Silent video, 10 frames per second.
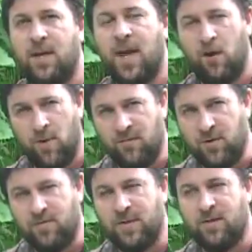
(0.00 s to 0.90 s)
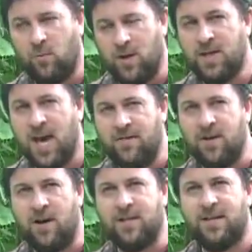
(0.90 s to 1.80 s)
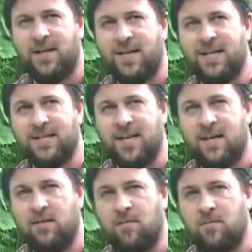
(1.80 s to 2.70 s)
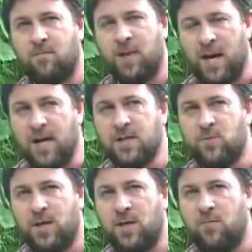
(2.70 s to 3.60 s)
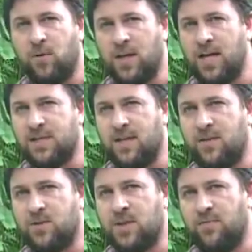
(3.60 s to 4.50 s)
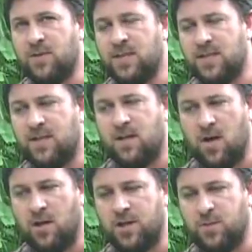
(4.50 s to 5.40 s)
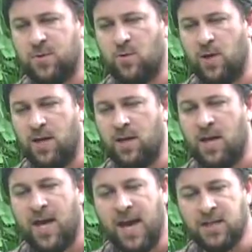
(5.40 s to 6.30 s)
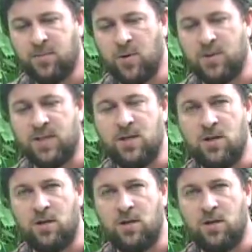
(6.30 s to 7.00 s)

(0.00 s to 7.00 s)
However, one caveat is that because we realize that there's differences in the knowledge between experts and